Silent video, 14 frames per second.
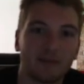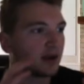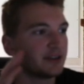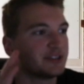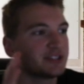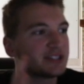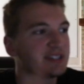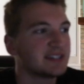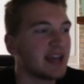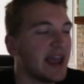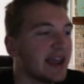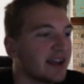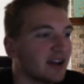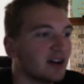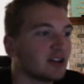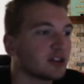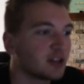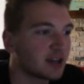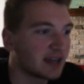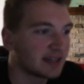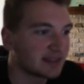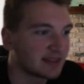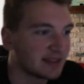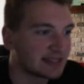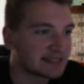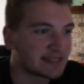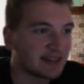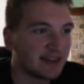All right, just take a look at
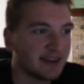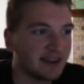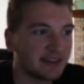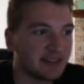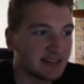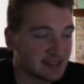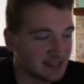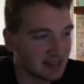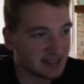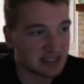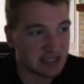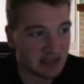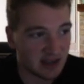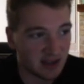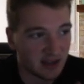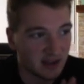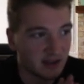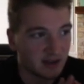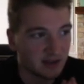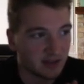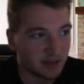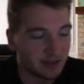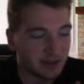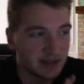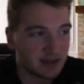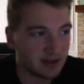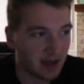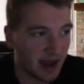this. This is
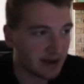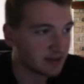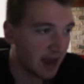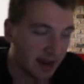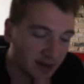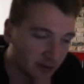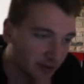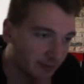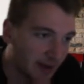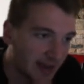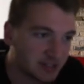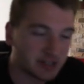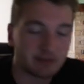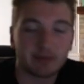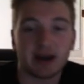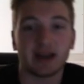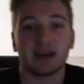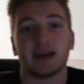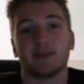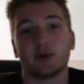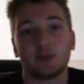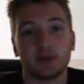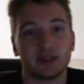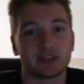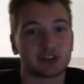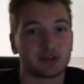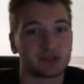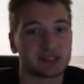the I, I don't imagine my MLB
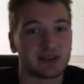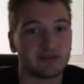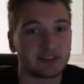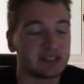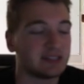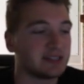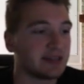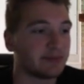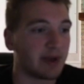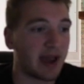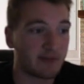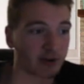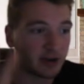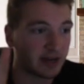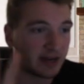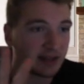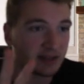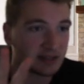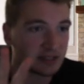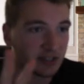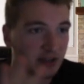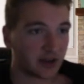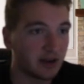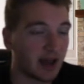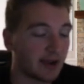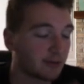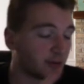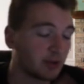The Show 17 team ever getting this good.
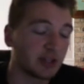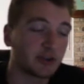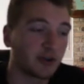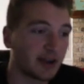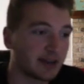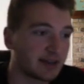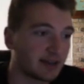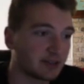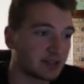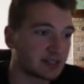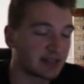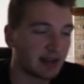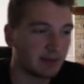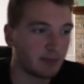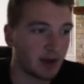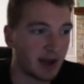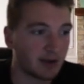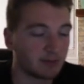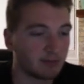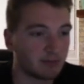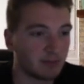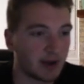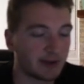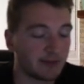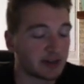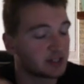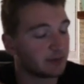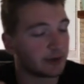I really grinded out this game. I,
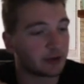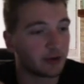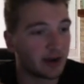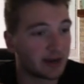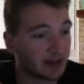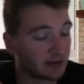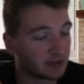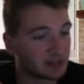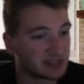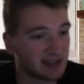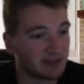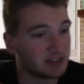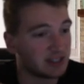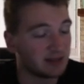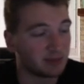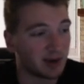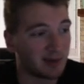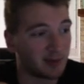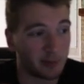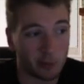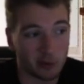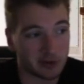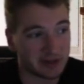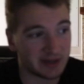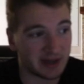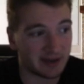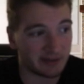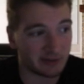I've actually been grinding out 17 probably more
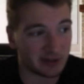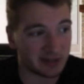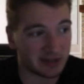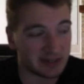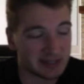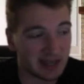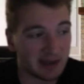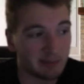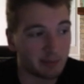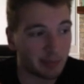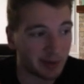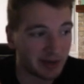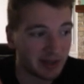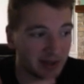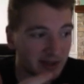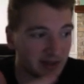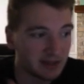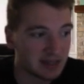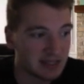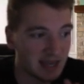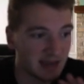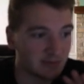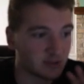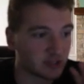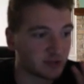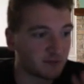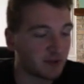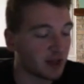than I ever did this game, but this game
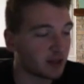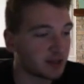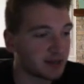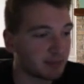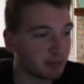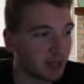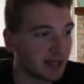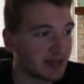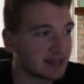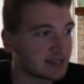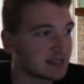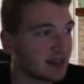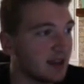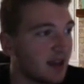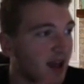just fell into place.